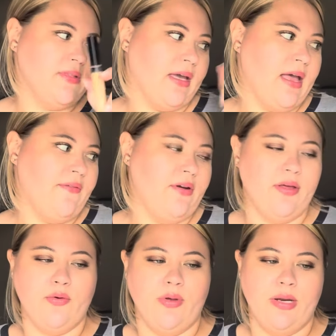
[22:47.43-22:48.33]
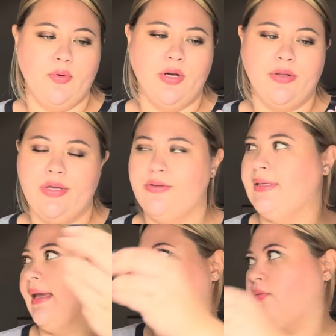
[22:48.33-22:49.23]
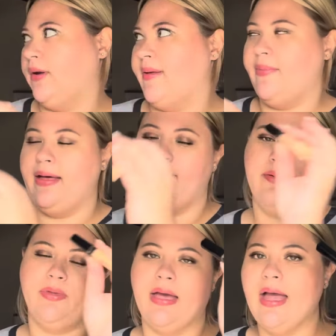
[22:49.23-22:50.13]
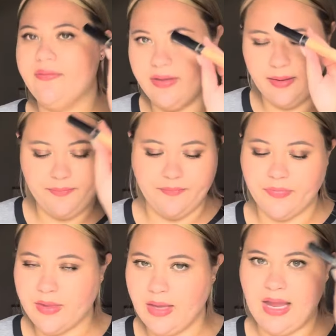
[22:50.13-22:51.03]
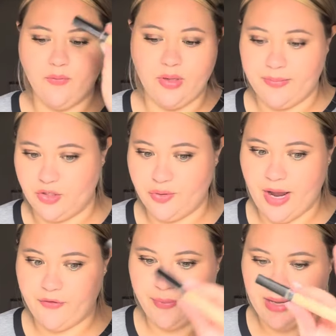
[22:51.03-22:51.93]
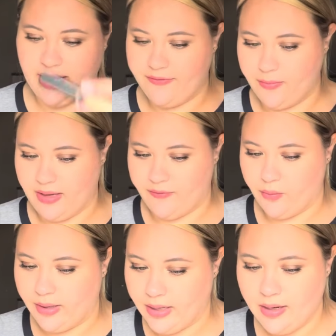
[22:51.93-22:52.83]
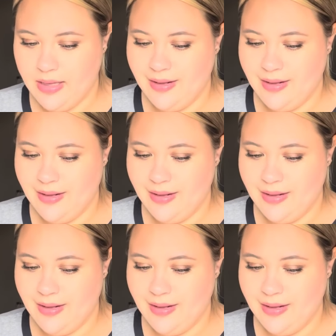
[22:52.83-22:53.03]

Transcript: Like I have another one I'm currently using. I have one on my backup. Like I have them, I have one in my travel bag. I have them everywhere.